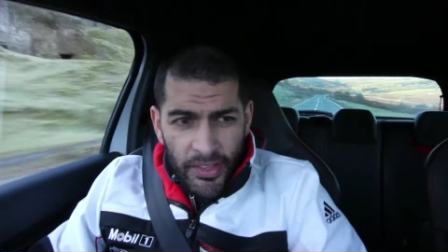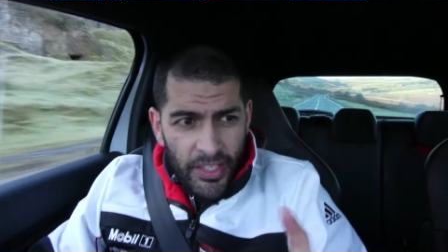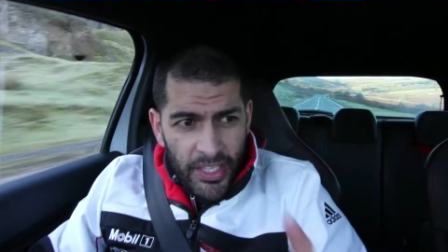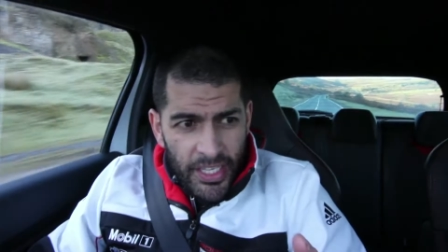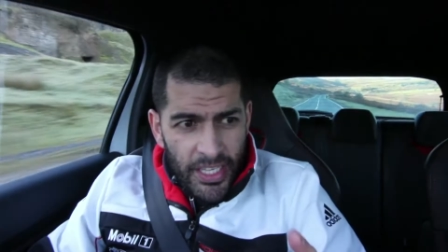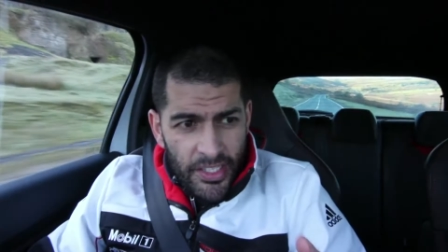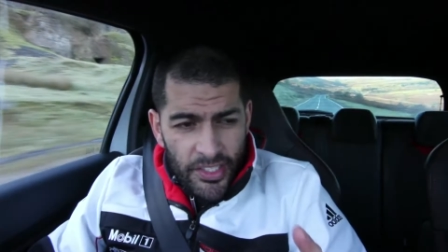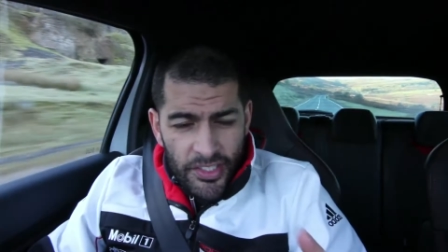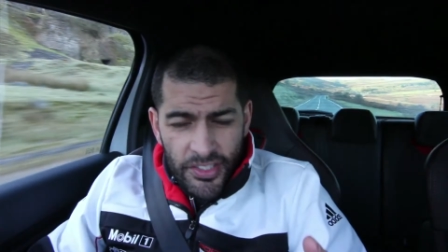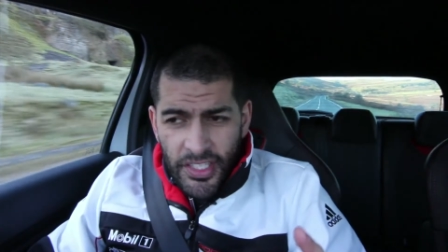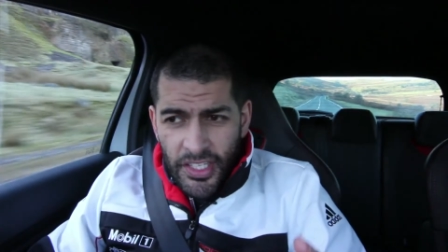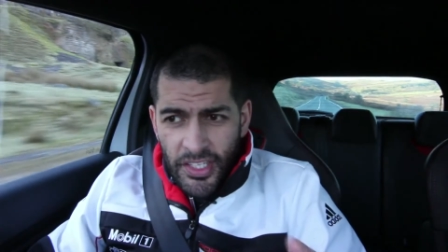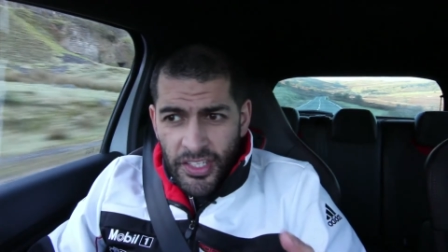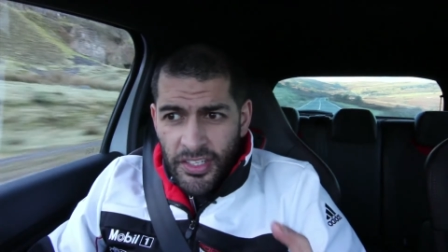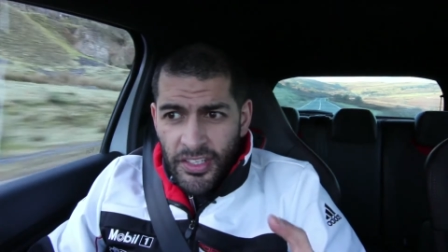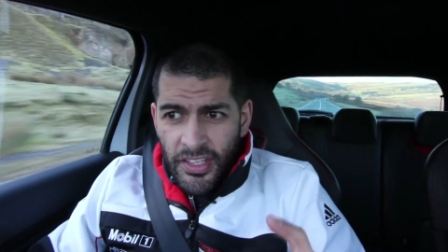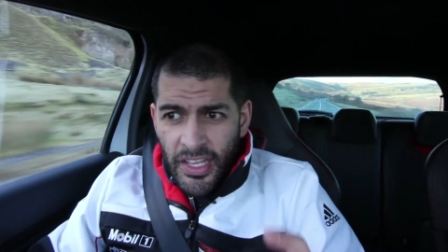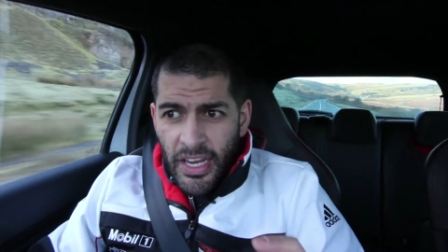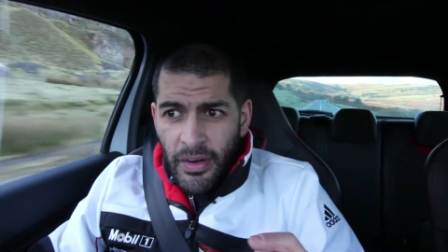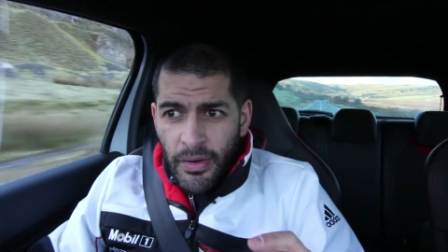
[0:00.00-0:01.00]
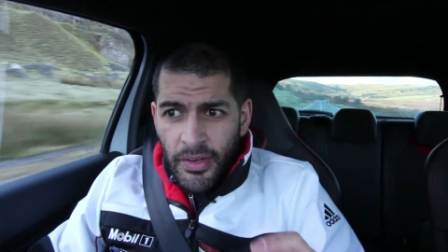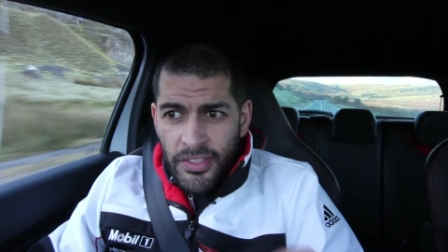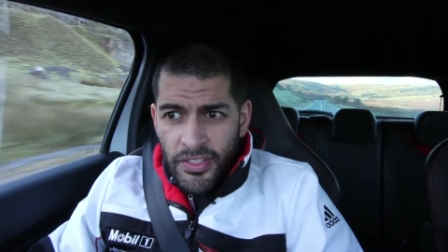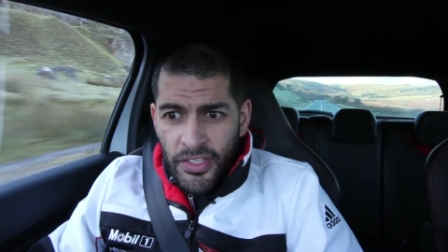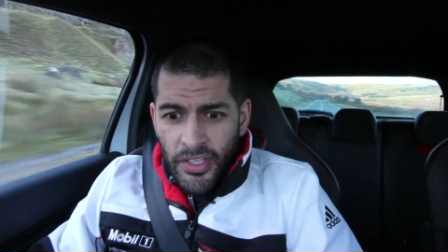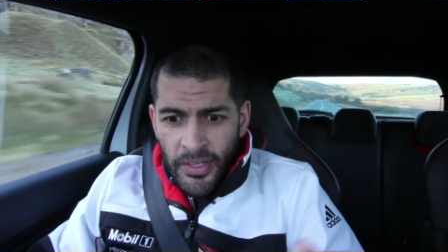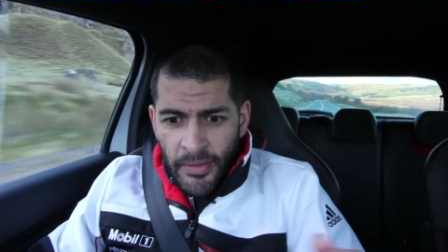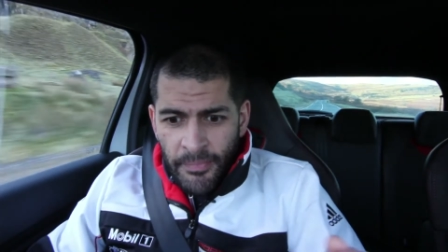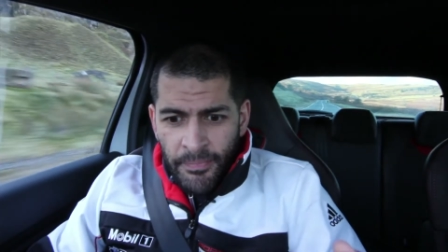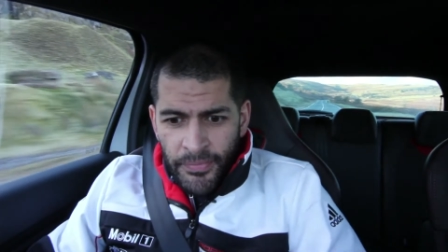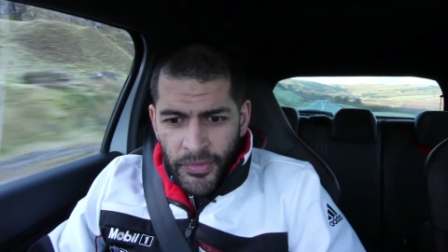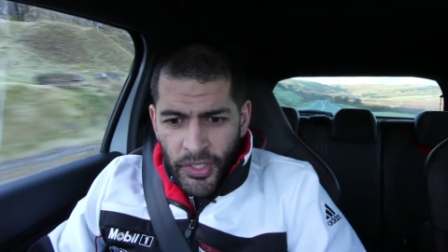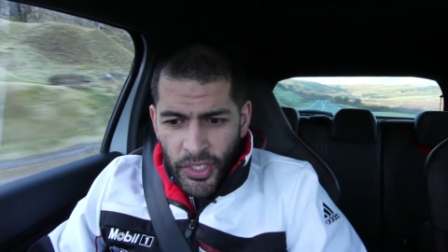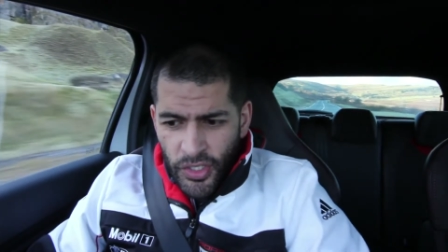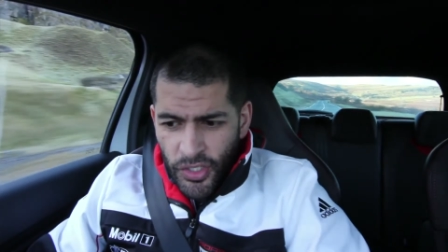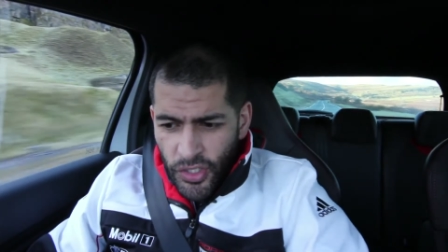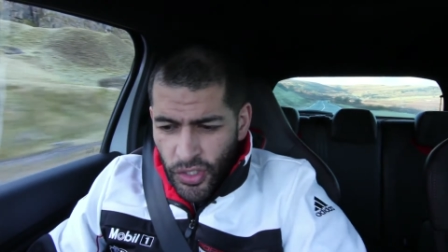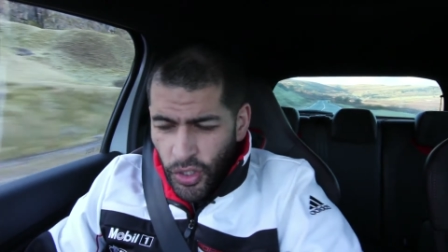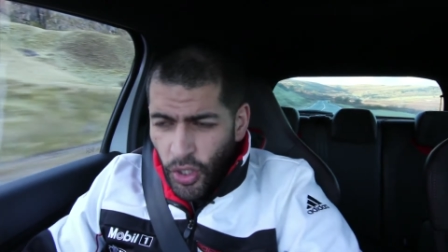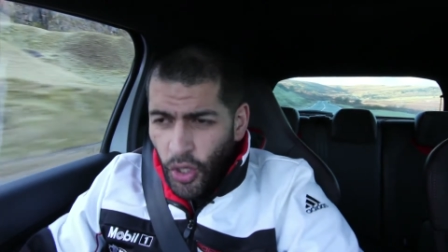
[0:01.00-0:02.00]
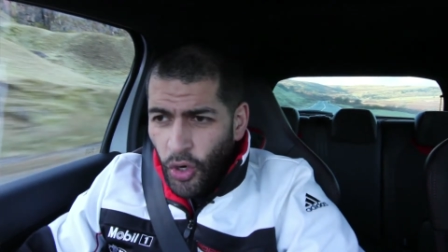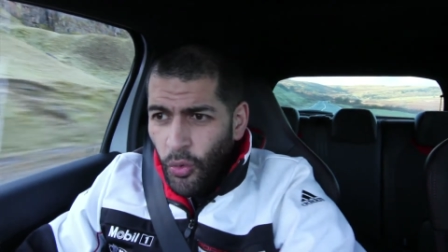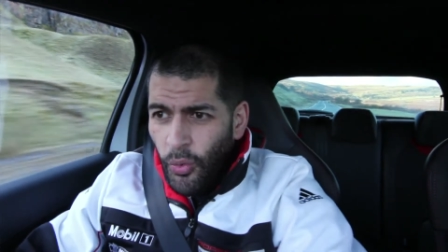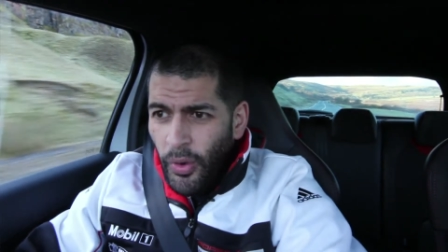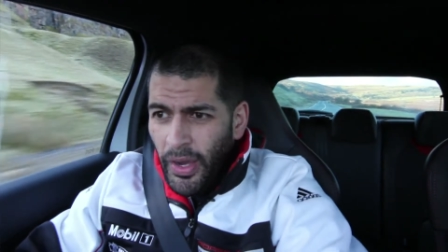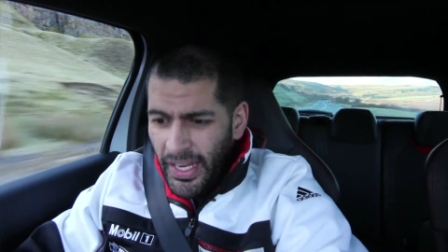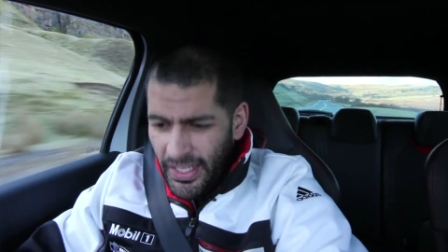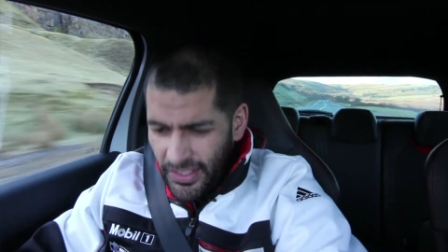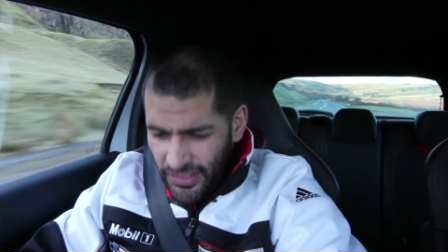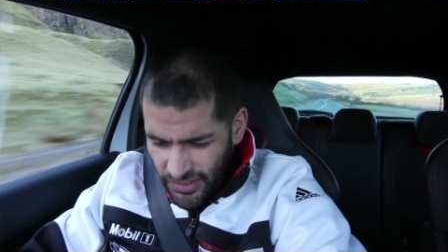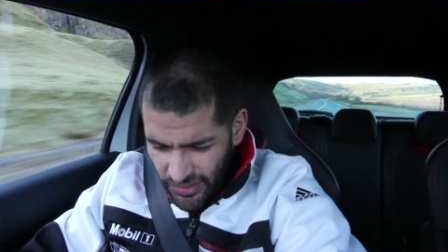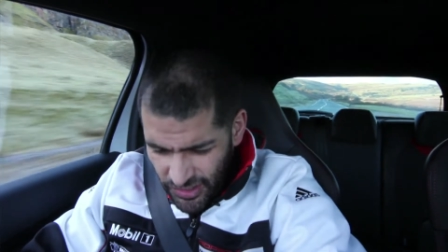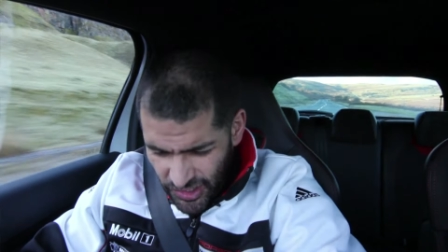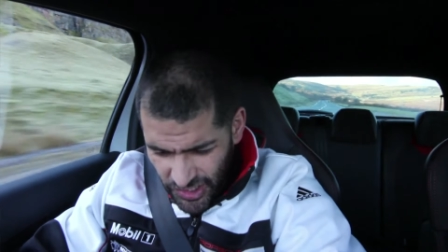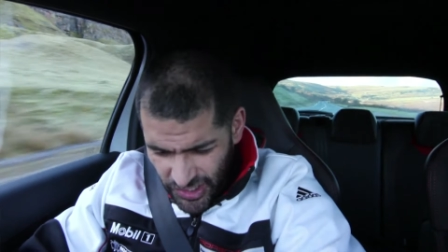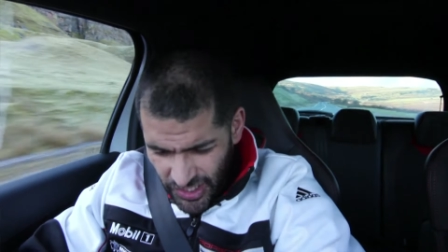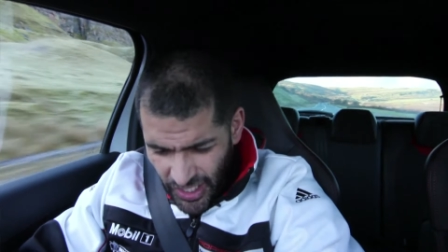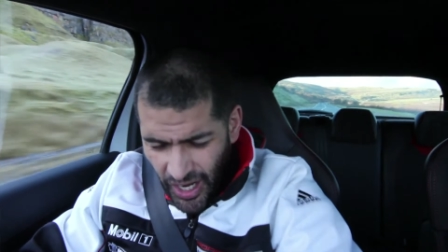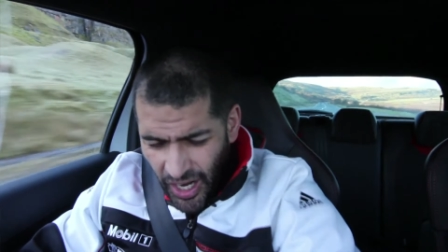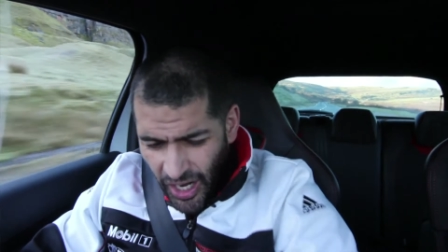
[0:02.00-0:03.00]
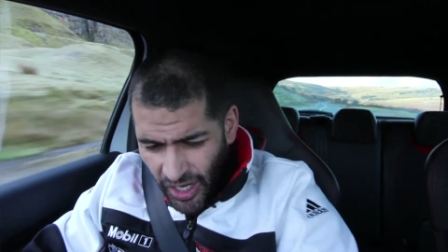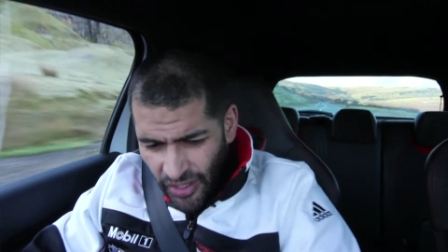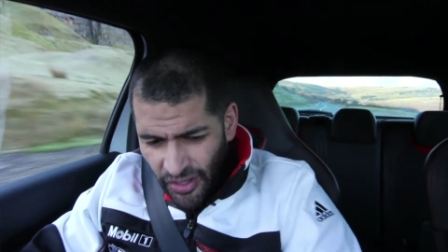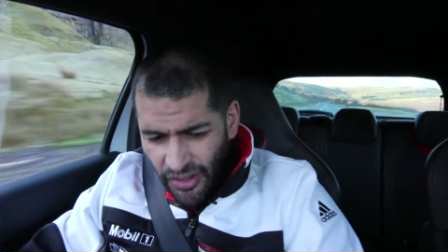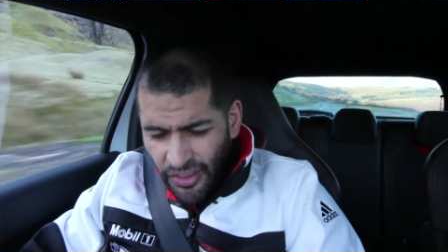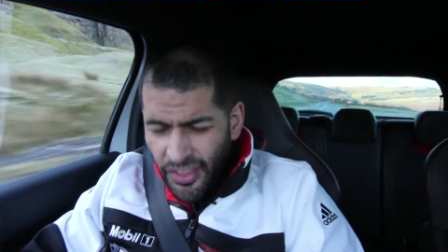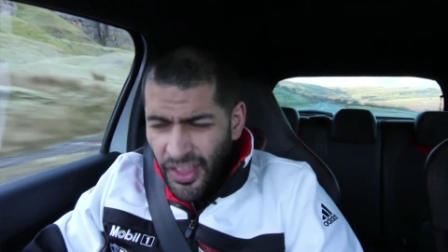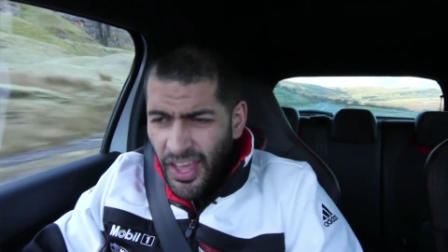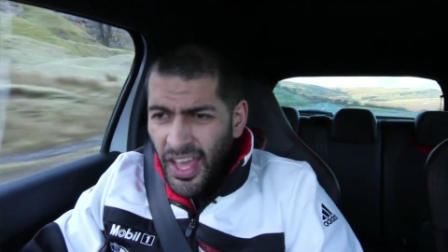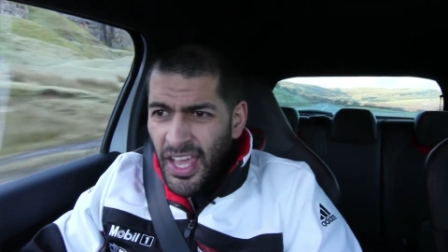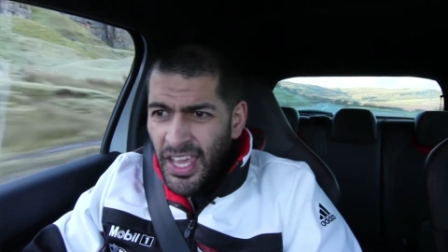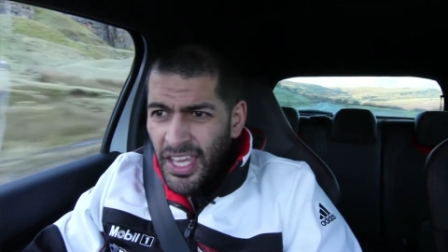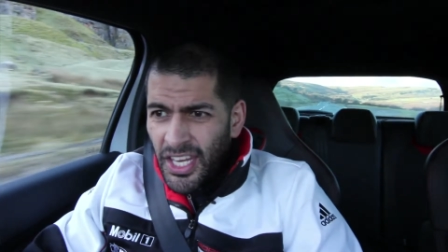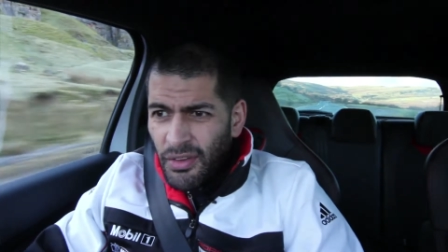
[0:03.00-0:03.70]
And the key distinction there is that the control weights just aren't there.